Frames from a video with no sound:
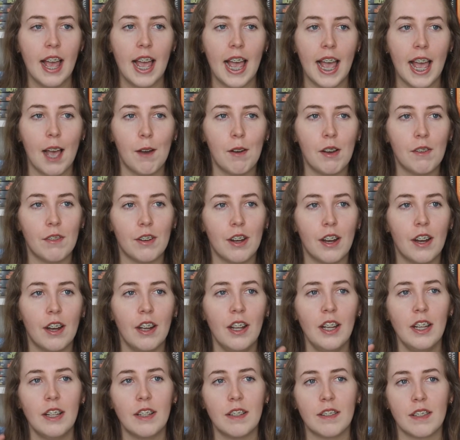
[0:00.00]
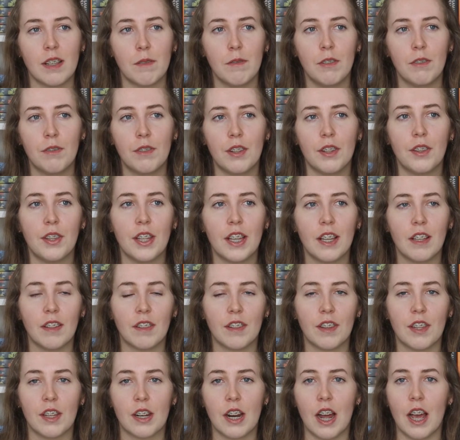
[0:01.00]
However, some of the
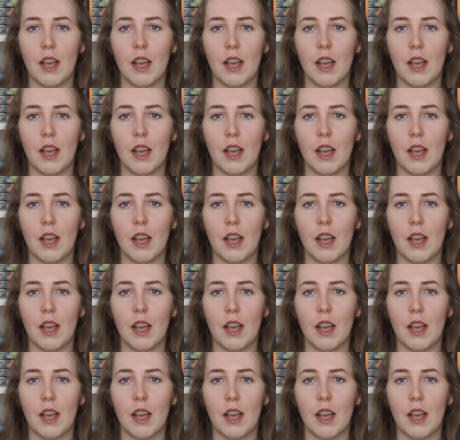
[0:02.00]
things that